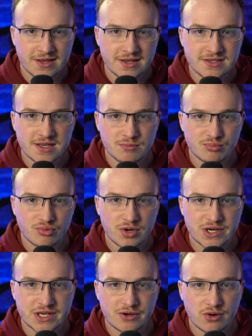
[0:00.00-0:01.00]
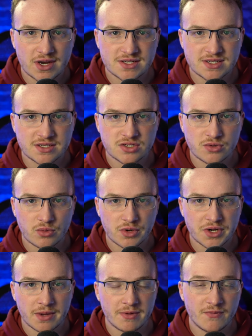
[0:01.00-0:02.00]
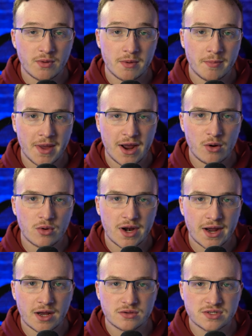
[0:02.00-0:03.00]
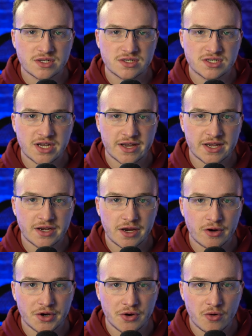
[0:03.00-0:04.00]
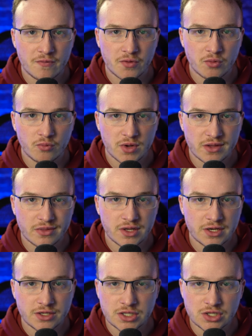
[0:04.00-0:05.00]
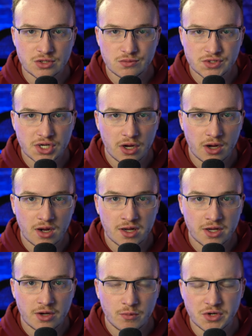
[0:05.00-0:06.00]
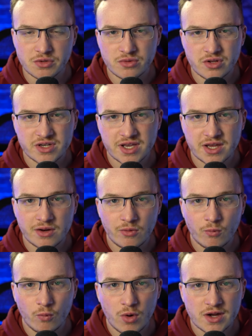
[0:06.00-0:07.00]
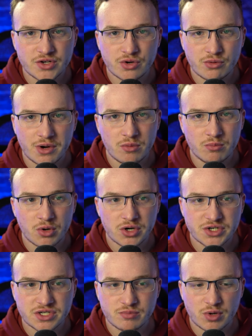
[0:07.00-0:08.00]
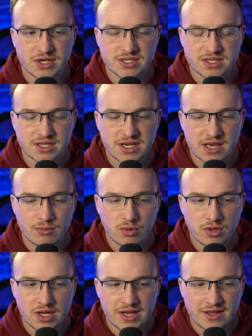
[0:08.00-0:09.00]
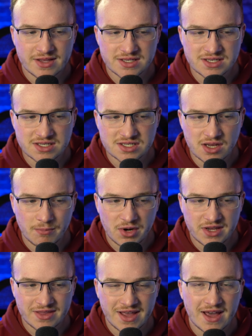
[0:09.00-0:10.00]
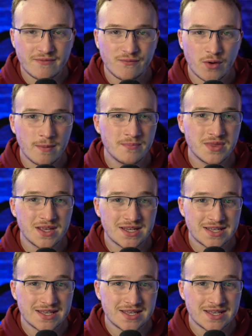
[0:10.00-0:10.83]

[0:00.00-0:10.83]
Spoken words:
he's a pretty interesting story coming from a powerhouse secondary over with Utah. When you look at what Terrell Burgess brings to the table, this is somebody that from the